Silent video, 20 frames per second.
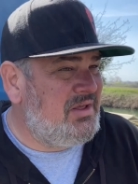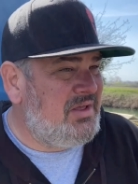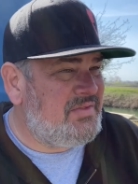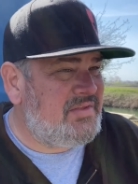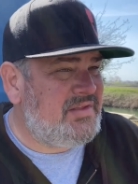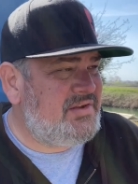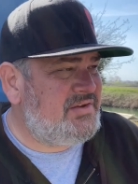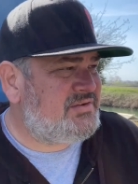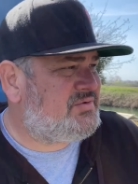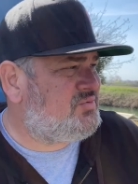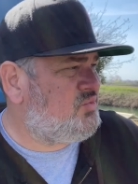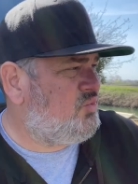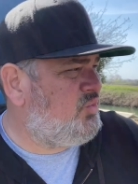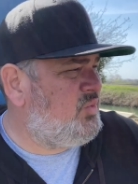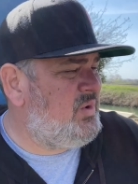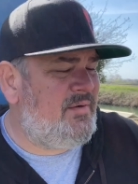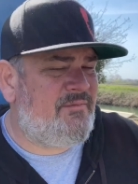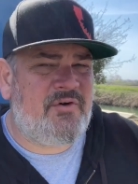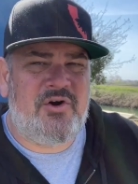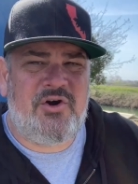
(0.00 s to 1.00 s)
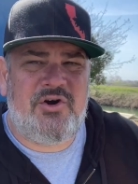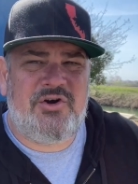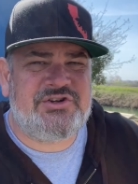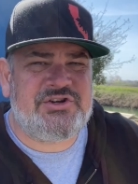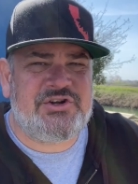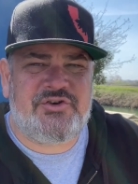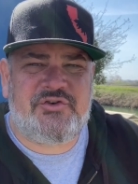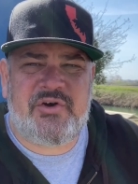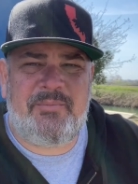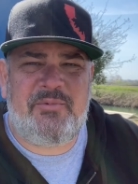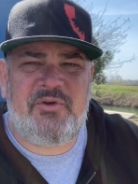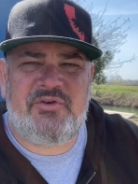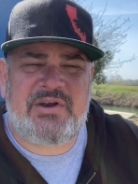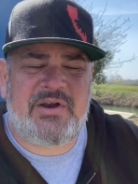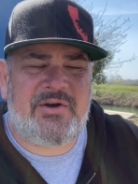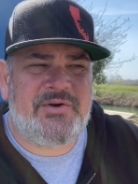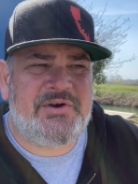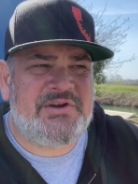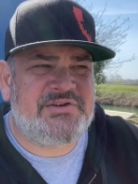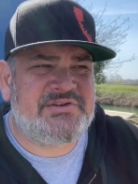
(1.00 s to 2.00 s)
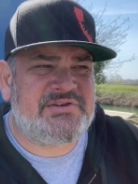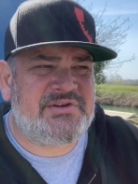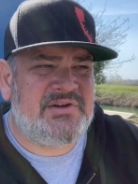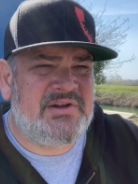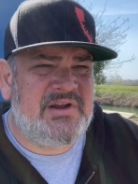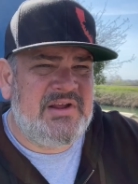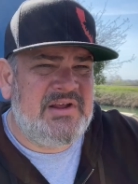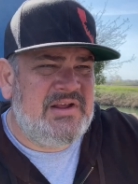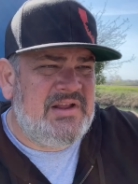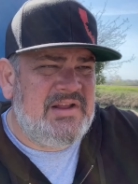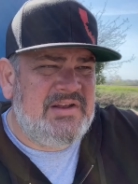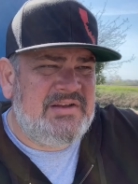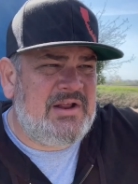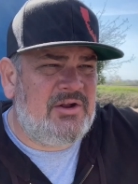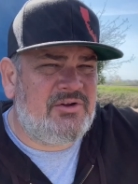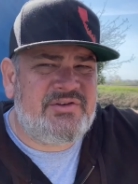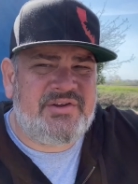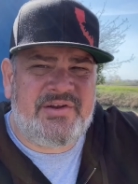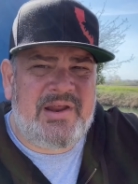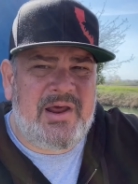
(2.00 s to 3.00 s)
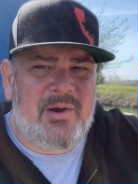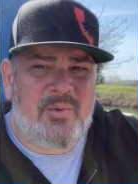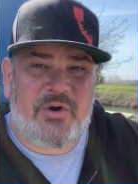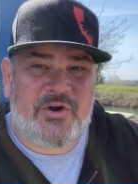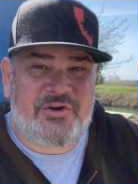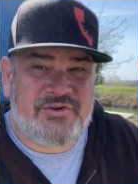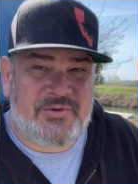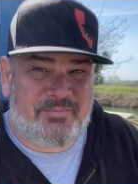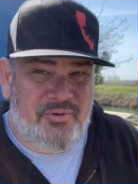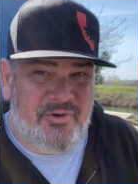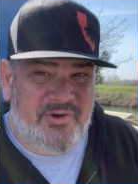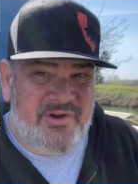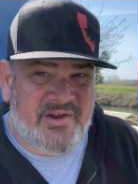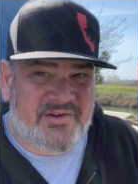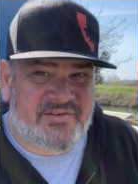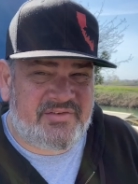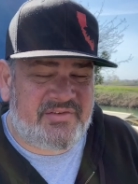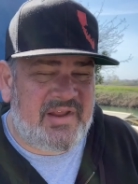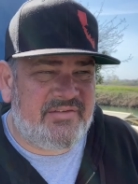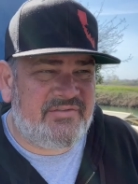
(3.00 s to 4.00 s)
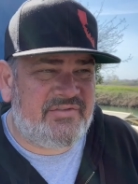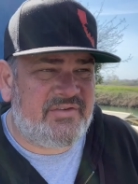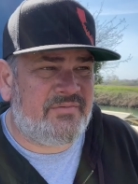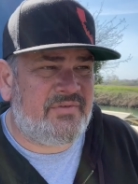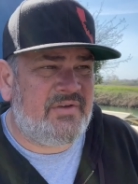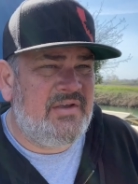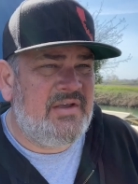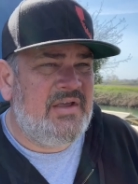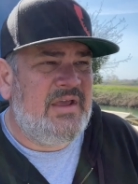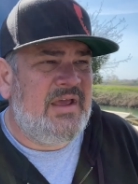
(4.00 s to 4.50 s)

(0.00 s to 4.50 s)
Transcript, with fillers: these rivers and tributaries and delta networks are pretty extensive,